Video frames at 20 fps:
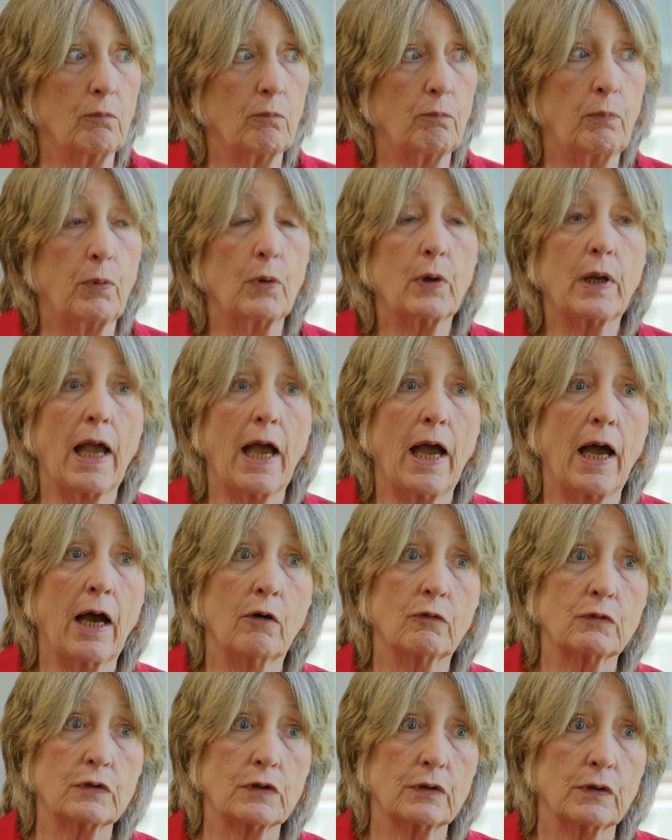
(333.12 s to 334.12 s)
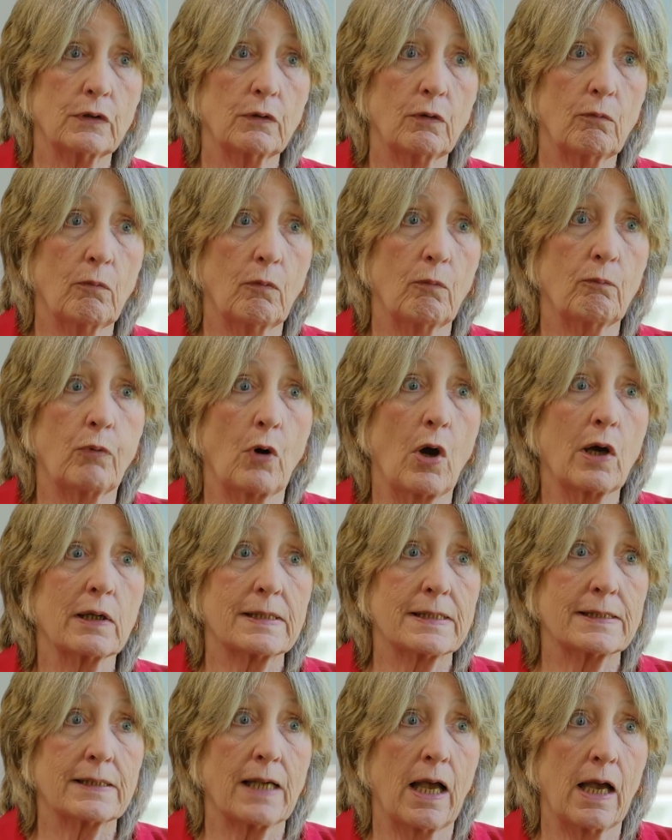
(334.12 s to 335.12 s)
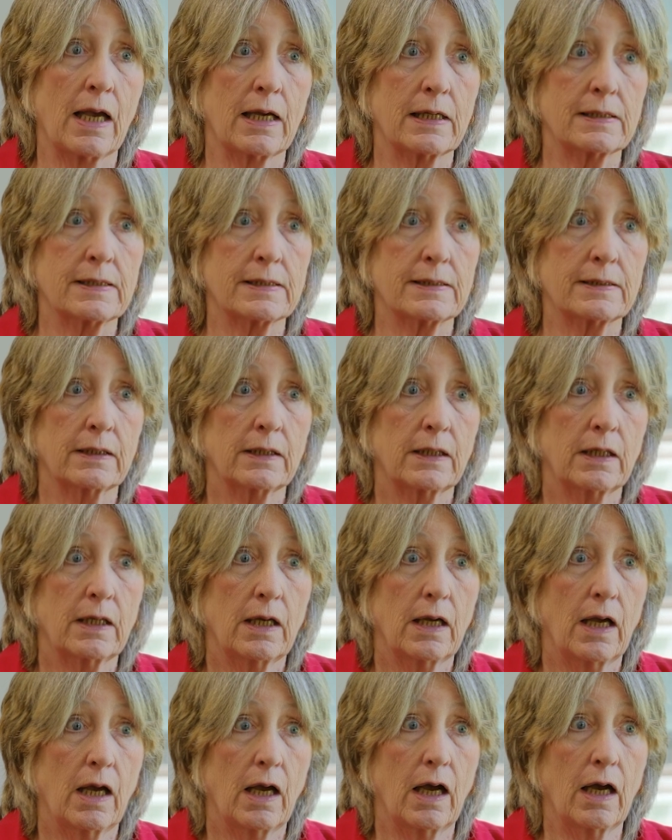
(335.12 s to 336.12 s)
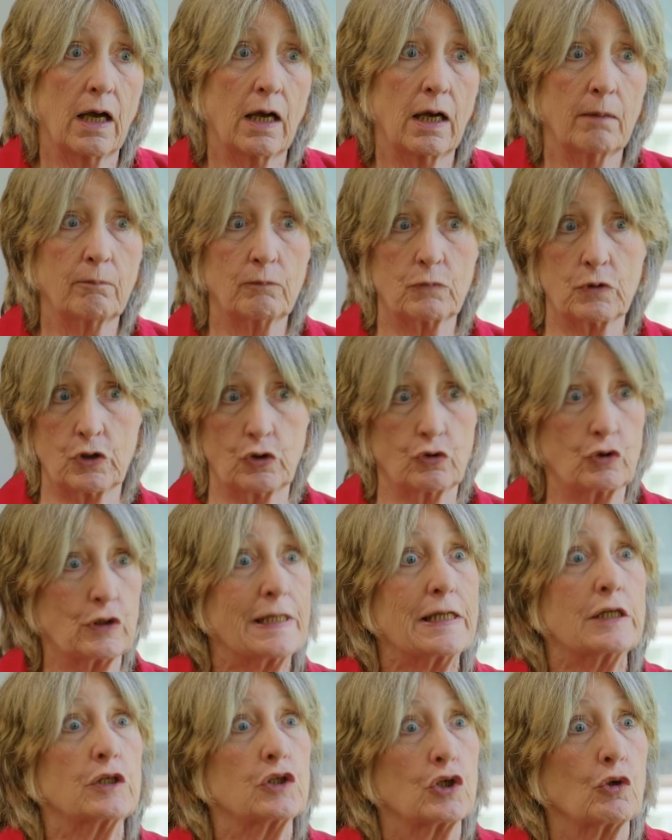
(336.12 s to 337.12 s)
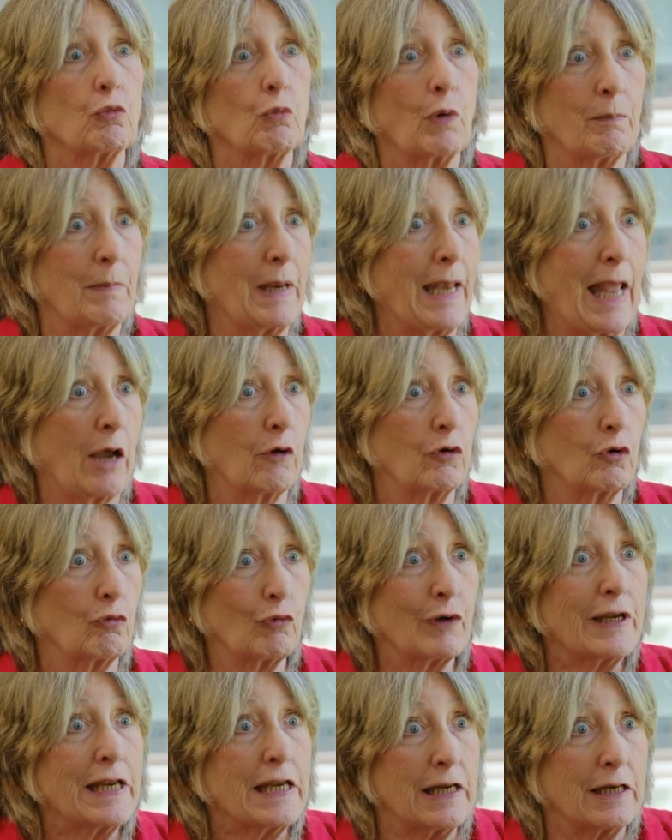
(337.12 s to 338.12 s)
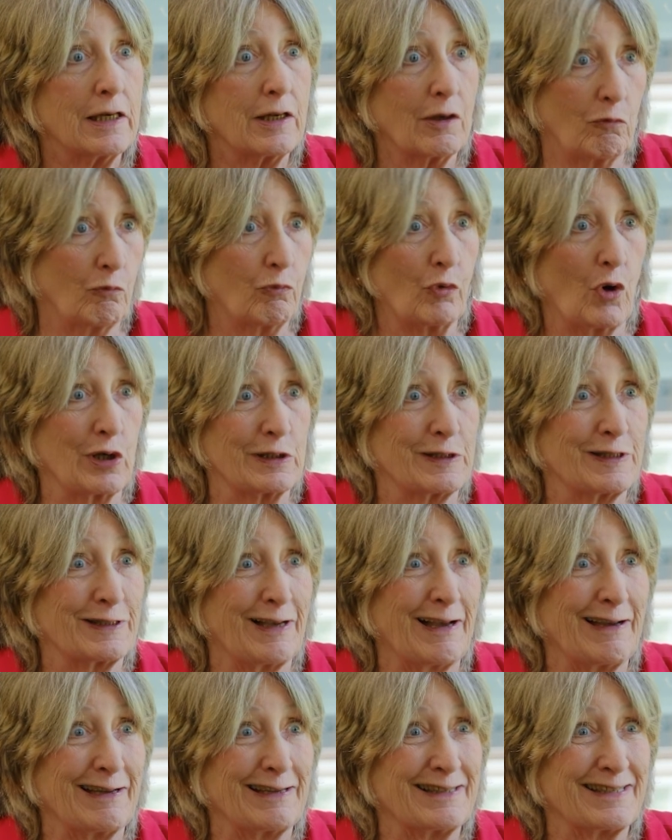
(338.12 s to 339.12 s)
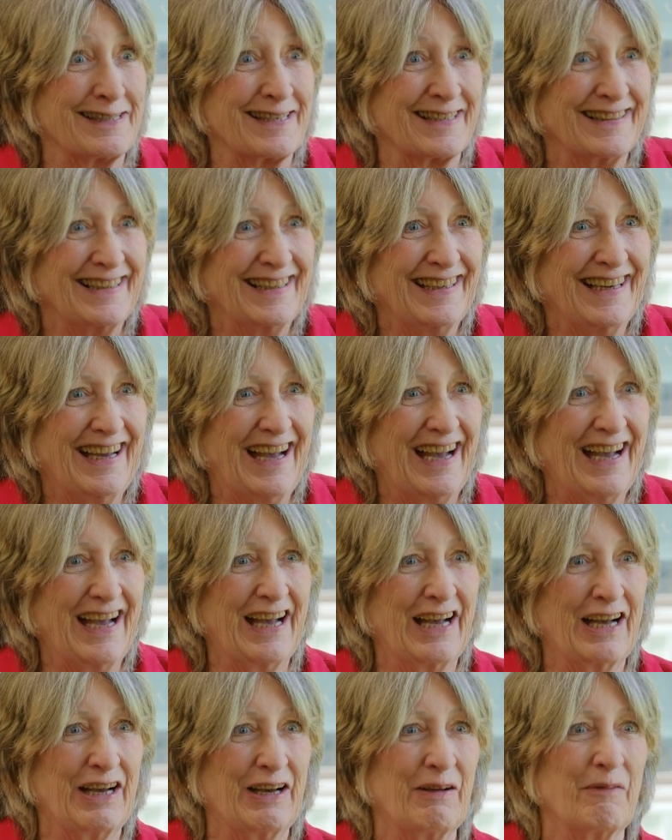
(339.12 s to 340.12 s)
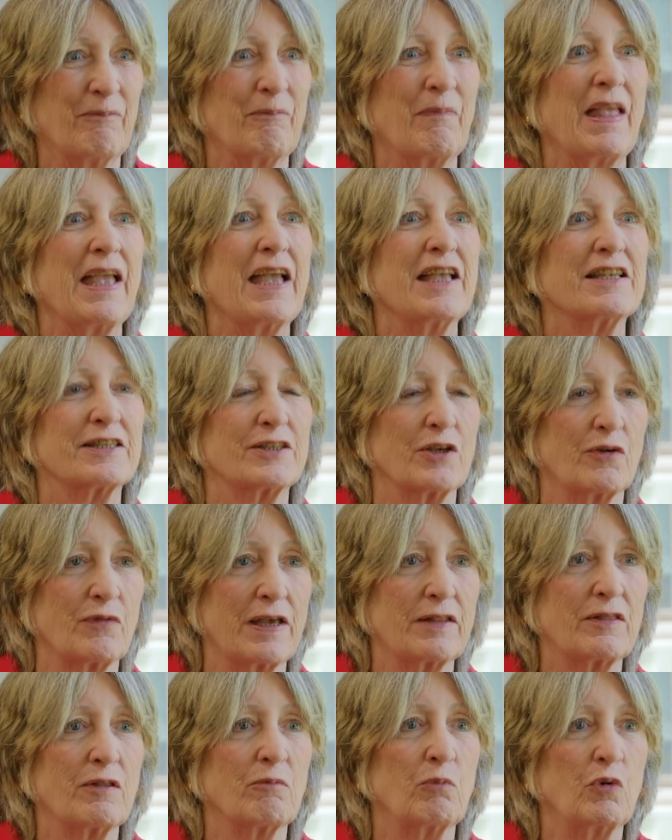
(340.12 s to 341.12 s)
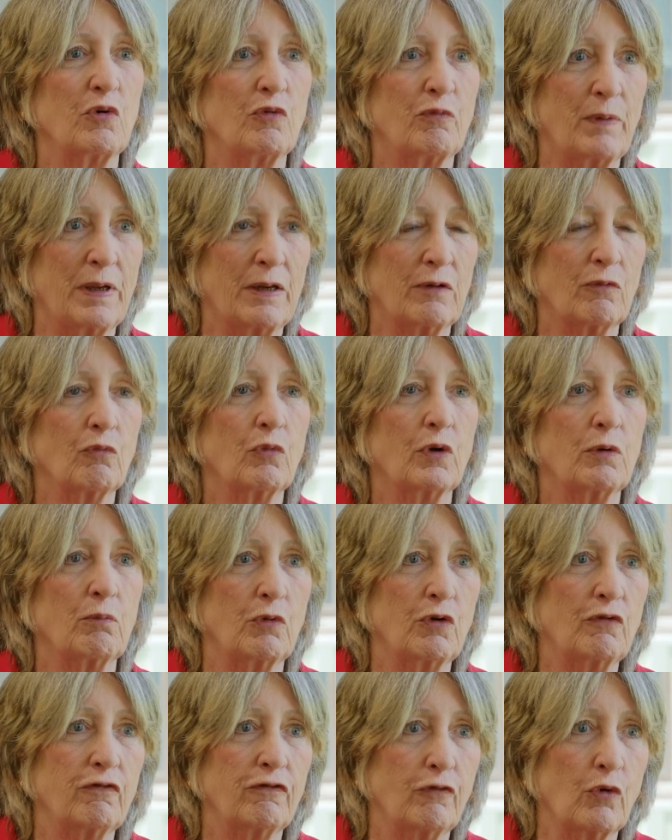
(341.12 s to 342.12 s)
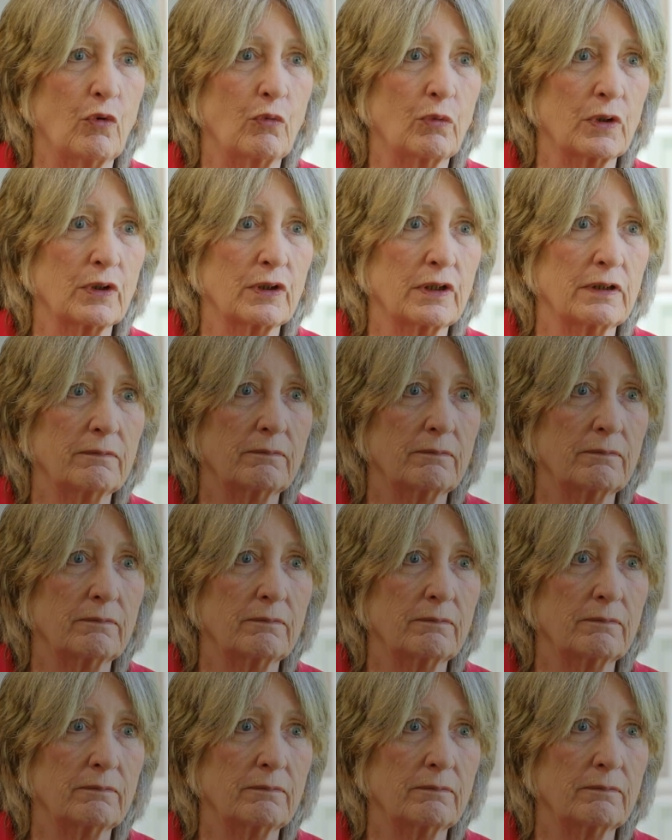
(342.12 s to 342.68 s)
put out broadsides, to teach women how to read broadsides, so that the movement would move forward.